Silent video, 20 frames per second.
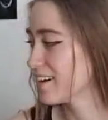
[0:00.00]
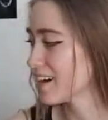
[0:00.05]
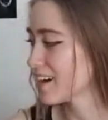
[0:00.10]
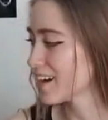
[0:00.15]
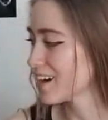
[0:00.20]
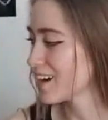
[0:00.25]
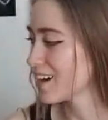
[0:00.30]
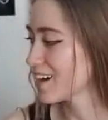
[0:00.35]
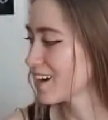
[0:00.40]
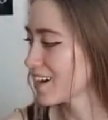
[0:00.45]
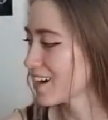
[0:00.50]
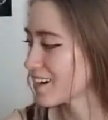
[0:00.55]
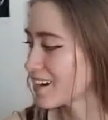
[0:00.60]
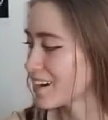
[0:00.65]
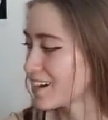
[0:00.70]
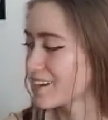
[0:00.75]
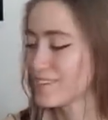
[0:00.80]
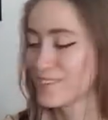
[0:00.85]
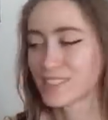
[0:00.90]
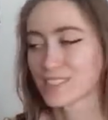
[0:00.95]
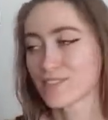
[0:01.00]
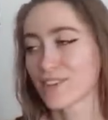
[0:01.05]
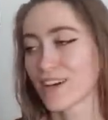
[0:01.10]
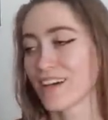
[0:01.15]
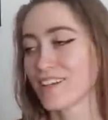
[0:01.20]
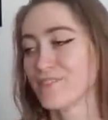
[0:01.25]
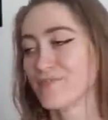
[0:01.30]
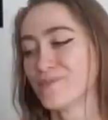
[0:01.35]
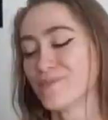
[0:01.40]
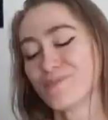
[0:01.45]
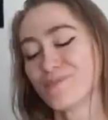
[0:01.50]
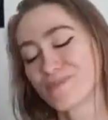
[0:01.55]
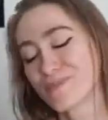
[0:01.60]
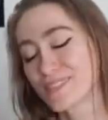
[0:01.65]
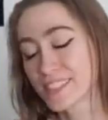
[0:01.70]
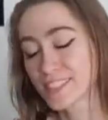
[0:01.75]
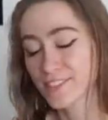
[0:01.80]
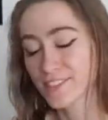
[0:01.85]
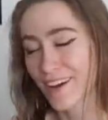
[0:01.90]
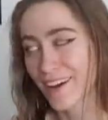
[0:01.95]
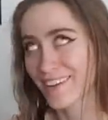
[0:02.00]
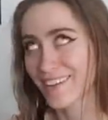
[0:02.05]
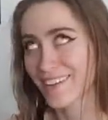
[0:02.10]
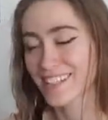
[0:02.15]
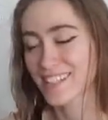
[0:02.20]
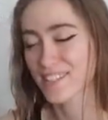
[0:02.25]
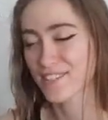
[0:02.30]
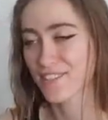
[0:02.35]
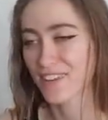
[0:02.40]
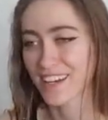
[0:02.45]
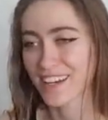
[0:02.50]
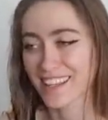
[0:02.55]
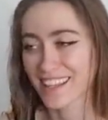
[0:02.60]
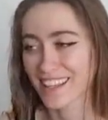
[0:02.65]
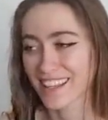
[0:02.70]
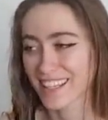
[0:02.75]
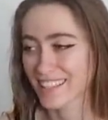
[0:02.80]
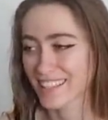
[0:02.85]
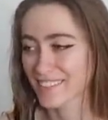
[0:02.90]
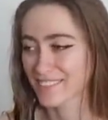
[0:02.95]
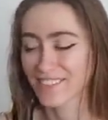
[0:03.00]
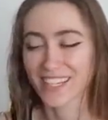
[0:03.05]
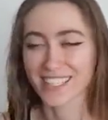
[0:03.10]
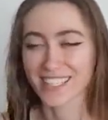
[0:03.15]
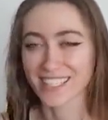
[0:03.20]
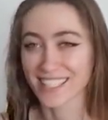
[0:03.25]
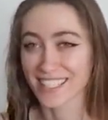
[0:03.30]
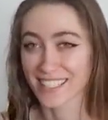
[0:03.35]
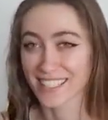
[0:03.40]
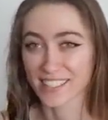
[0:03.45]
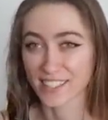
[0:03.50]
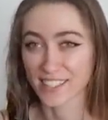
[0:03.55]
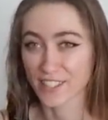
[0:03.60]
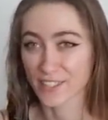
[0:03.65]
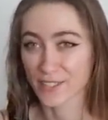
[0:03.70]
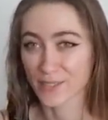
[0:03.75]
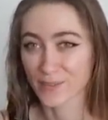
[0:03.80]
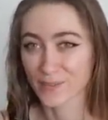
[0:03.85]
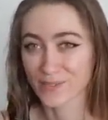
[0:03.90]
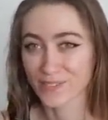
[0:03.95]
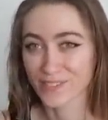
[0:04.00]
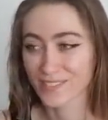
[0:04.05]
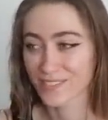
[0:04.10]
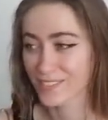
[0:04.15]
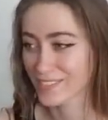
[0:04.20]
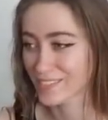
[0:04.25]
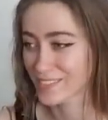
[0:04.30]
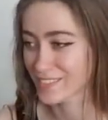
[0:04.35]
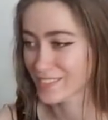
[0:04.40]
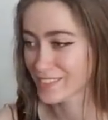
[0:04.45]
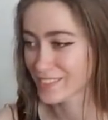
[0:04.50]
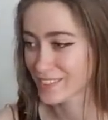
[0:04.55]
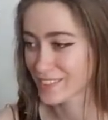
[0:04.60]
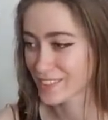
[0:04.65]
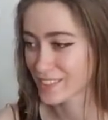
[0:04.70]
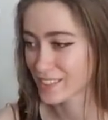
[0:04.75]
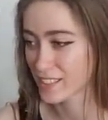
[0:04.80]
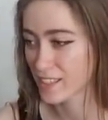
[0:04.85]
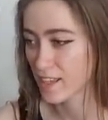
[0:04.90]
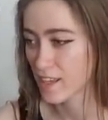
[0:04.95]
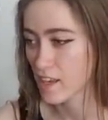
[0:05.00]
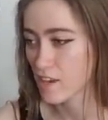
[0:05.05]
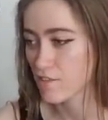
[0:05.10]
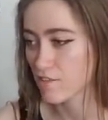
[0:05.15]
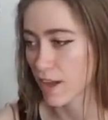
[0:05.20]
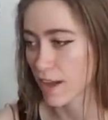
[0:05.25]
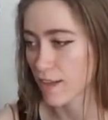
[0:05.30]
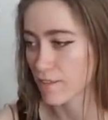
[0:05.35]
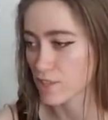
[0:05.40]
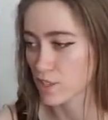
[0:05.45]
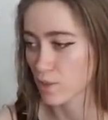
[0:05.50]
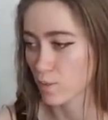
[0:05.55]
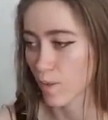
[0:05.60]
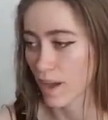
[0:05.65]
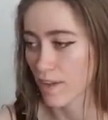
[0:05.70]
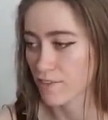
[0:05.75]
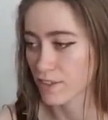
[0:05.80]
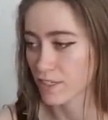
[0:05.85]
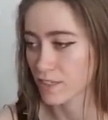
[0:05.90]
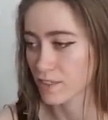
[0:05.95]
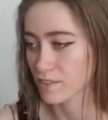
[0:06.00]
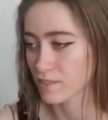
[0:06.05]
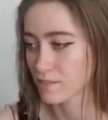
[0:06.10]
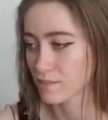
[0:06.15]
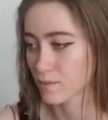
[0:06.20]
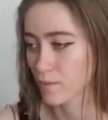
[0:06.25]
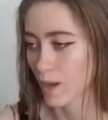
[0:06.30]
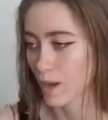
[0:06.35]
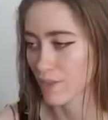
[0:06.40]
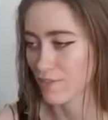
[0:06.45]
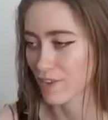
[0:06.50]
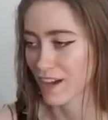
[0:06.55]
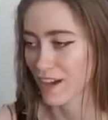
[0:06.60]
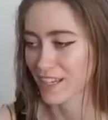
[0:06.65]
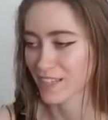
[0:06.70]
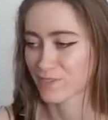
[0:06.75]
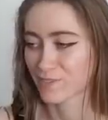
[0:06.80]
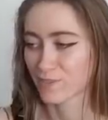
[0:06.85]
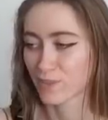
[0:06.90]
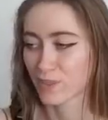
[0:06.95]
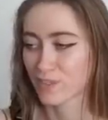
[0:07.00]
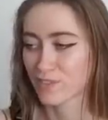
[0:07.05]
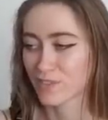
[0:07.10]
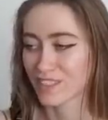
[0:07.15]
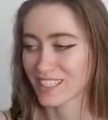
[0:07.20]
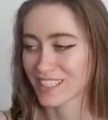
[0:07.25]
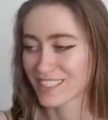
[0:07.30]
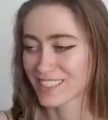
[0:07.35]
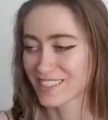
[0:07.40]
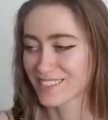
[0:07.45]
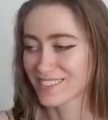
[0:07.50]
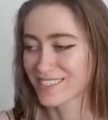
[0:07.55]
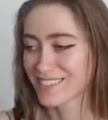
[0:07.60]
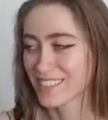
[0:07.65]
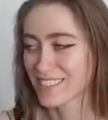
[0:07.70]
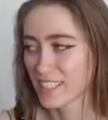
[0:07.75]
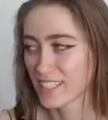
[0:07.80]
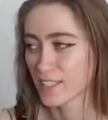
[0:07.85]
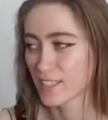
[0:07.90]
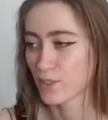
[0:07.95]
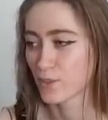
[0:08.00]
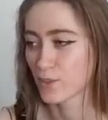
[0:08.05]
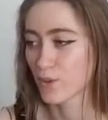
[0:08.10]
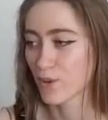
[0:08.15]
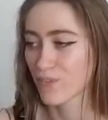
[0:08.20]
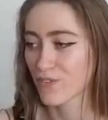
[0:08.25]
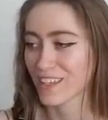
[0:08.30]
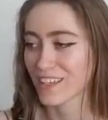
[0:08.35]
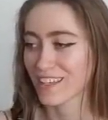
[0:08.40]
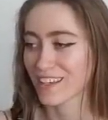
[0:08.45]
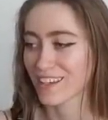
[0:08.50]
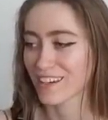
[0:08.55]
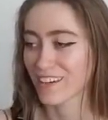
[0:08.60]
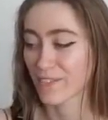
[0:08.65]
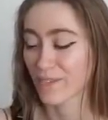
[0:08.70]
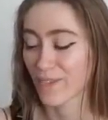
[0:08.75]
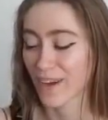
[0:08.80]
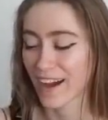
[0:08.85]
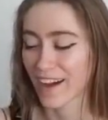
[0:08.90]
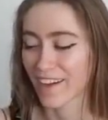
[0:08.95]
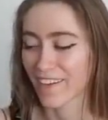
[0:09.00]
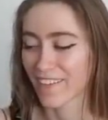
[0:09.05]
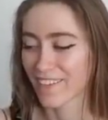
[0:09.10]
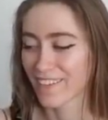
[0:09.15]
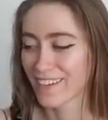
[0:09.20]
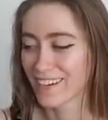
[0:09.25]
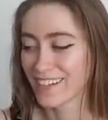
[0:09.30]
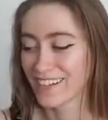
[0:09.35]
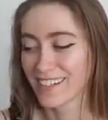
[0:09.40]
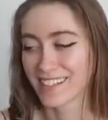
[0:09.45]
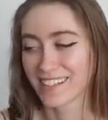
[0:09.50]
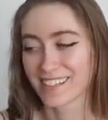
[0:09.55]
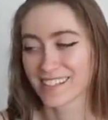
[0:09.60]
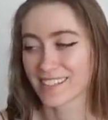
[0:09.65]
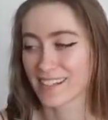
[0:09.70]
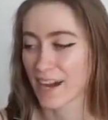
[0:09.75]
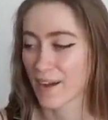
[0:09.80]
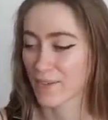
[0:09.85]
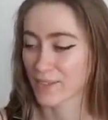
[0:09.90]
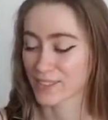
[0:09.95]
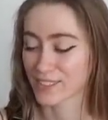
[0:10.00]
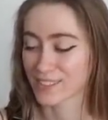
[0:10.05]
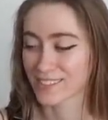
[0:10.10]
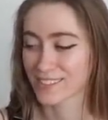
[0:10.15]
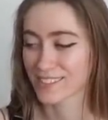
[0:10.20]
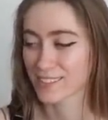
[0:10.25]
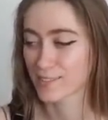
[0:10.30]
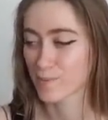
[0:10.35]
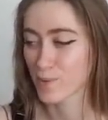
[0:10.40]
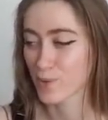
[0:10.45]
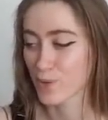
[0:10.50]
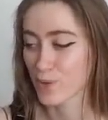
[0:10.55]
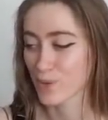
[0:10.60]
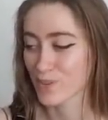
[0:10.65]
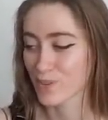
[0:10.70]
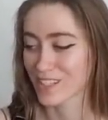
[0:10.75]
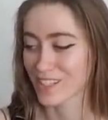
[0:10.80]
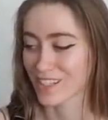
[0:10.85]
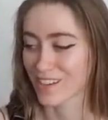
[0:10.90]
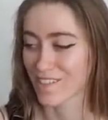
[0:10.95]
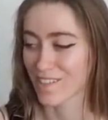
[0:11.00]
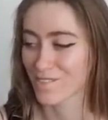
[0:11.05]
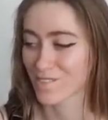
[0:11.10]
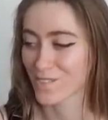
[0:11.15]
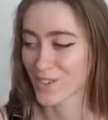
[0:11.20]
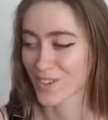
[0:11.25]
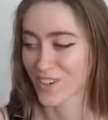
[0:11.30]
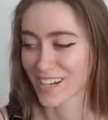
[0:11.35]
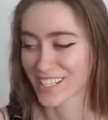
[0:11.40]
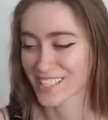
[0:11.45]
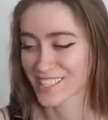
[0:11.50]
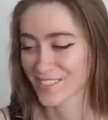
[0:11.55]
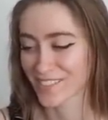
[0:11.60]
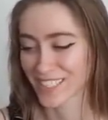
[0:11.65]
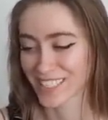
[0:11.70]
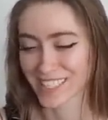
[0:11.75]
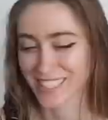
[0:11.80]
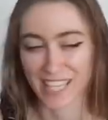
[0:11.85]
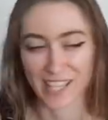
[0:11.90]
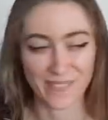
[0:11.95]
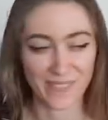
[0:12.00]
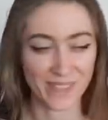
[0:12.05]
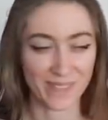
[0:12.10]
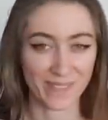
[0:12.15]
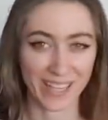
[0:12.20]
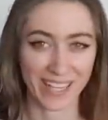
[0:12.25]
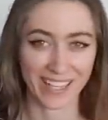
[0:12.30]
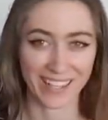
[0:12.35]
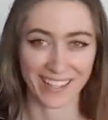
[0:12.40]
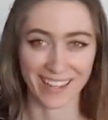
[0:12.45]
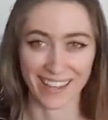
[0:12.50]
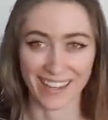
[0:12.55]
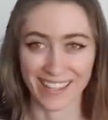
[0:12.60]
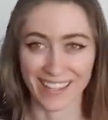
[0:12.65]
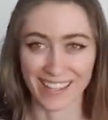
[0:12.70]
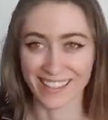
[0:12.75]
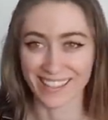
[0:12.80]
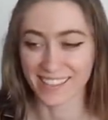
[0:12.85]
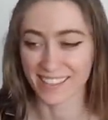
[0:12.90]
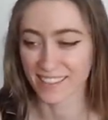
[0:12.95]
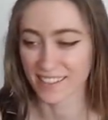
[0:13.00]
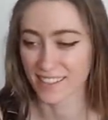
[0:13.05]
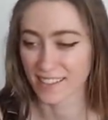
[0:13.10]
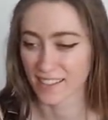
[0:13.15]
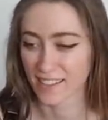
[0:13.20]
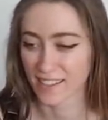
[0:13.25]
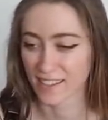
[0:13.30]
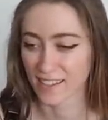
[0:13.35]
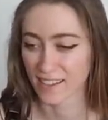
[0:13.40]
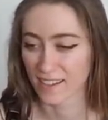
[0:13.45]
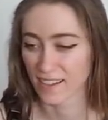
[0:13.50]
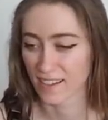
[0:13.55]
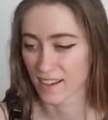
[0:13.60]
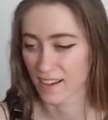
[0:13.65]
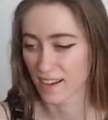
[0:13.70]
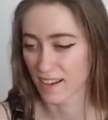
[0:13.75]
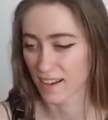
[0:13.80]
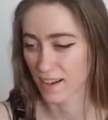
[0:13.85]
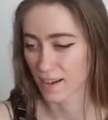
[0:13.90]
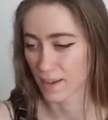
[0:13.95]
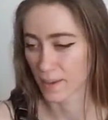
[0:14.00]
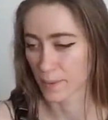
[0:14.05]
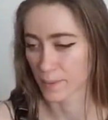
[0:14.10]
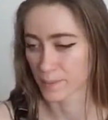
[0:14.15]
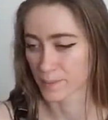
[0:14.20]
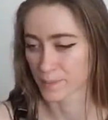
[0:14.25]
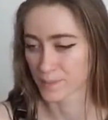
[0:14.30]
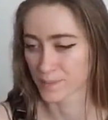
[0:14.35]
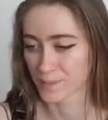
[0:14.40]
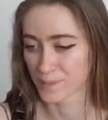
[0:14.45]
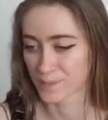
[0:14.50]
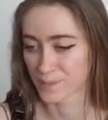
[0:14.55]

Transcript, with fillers: ah, it's fine. It's fine. That's a fine thing. Fine thing to do. 5G Wi-Fi. Wi-Fi? Wi-Fi. Woofy. Wow. That was smooth and fresh of a statement. My God. Um,